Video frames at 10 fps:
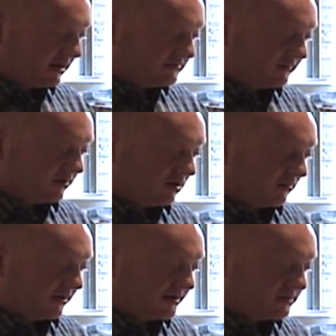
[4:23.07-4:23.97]
clumps of the
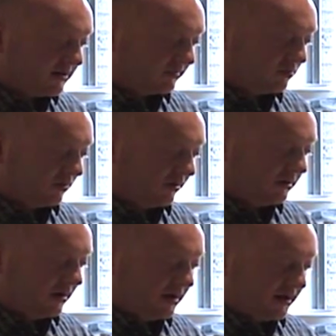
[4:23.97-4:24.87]
caramelized popcorn,
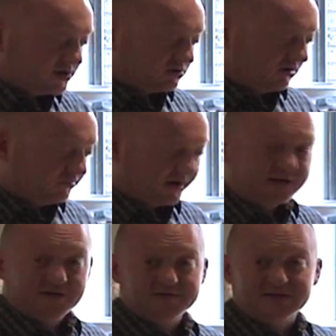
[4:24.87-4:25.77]
and just sort of
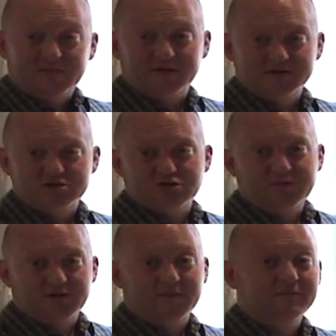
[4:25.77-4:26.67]
break those up and
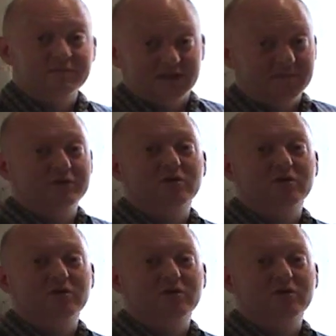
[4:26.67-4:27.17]
distribute them